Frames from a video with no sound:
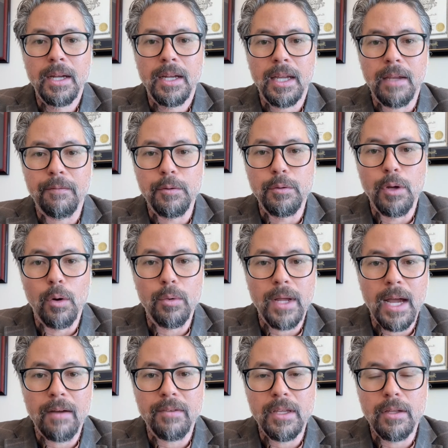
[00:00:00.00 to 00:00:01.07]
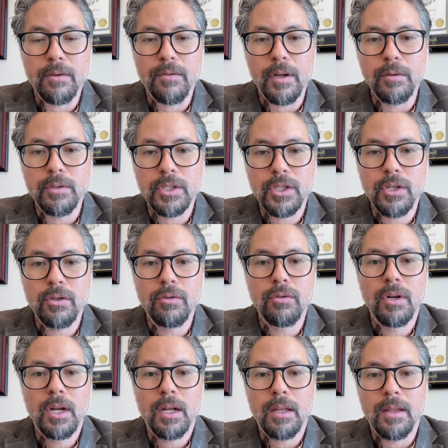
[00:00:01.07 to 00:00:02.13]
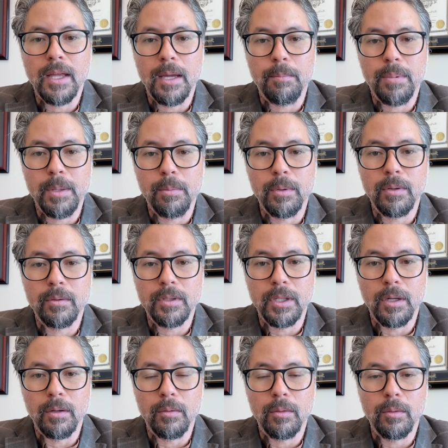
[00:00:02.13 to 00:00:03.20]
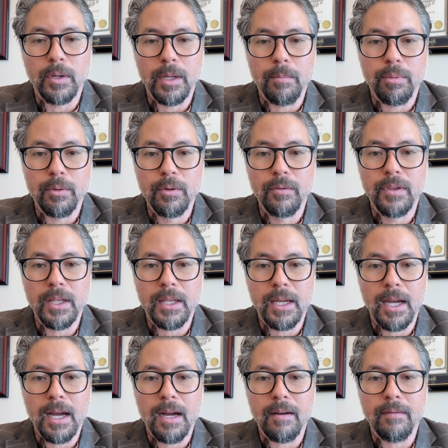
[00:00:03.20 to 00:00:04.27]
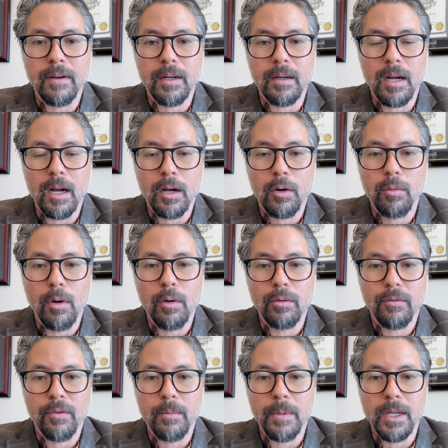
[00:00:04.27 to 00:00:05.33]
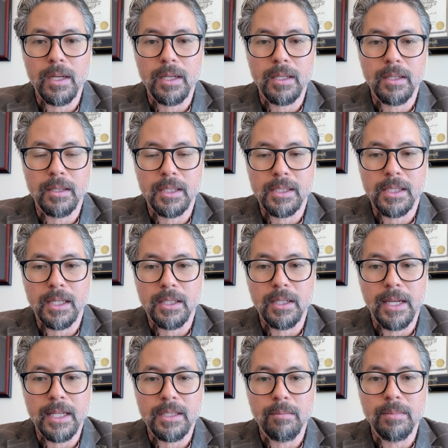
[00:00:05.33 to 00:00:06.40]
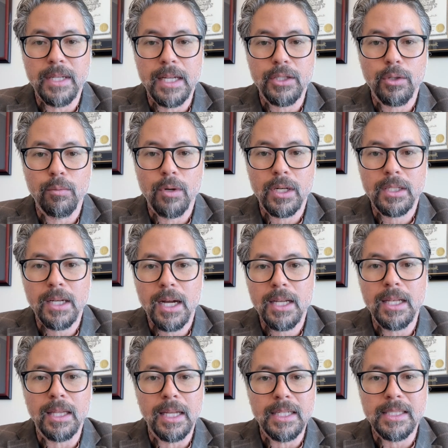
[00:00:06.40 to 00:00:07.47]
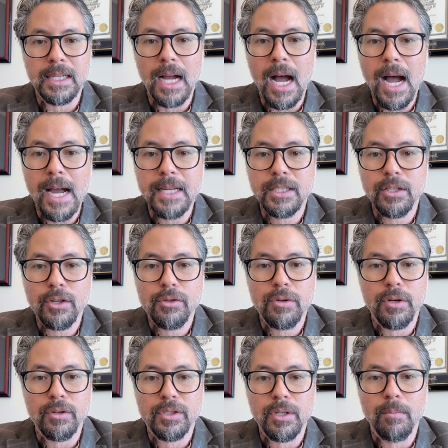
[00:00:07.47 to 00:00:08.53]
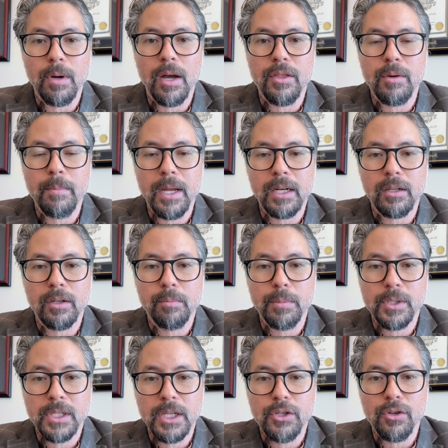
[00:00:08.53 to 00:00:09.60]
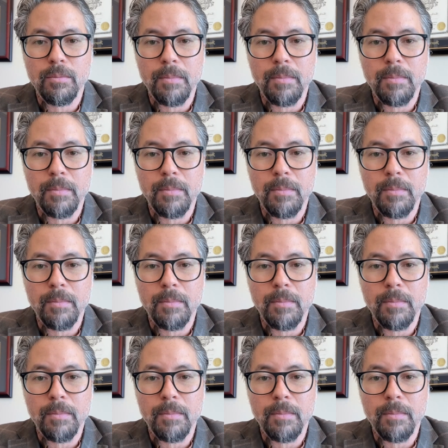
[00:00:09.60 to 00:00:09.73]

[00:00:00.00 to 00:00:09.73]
If you don't have either of those two, then people, who can prove that they have a quote from let's say to get some dental work done, LASIK eye surgery, or some other medical procedure in